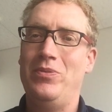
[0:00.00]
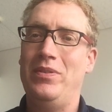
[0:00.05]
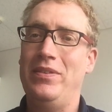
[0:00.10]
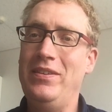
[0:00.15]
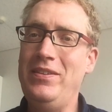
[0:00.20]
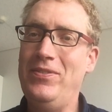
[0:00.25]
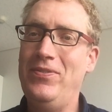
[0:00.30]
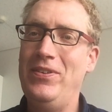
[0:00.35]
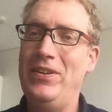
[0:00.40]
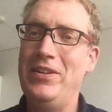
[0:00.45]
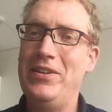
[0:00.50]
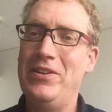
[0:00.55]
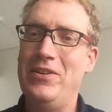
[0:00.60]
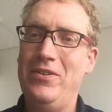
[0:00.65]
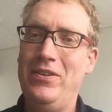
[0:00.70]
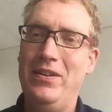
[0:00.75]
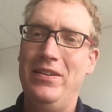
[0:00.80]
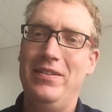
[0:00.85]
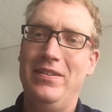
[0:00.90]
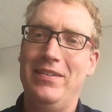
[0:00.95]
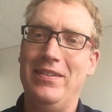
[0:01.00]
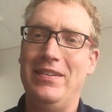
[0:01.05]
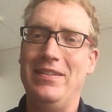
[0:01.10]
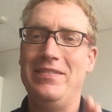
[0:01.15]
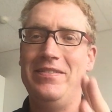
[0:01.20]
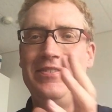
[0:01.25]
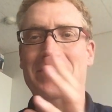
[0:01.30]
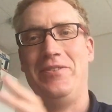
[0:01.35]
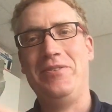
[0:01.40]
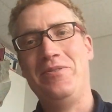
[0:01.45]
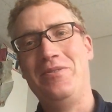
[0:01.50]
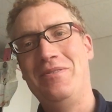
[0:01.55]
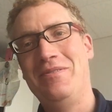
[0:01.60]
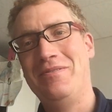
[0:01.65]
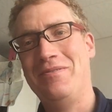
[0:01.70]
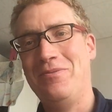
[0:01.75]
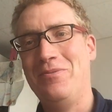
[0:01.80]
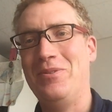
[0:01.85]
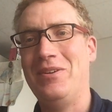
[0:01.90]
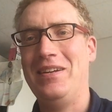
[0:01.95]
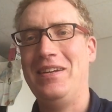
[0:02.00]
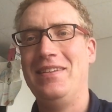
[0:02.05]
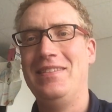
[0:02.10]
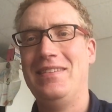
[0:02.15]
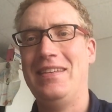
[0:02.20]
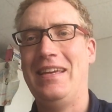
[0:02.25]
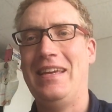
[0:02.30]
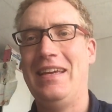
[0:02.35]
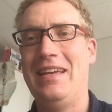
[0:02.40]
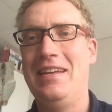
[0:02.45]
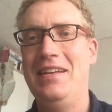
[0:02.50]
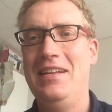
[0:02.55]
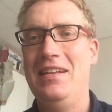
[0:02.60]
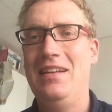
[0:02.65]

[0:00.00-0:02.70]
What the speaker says: in this video into what I say